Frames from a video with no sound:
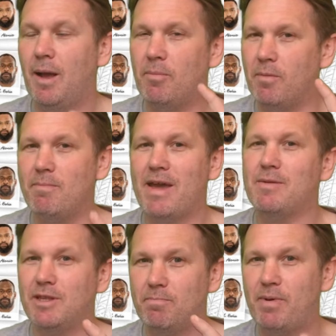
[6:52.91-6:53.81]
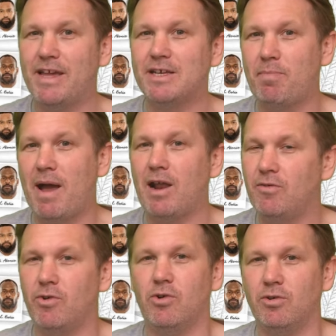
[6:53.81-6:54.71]
But maybe the biggest battle
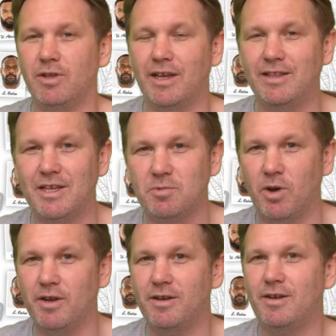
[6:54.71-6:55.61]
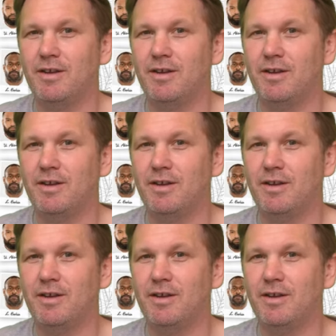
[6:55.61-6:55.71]
of all in this one,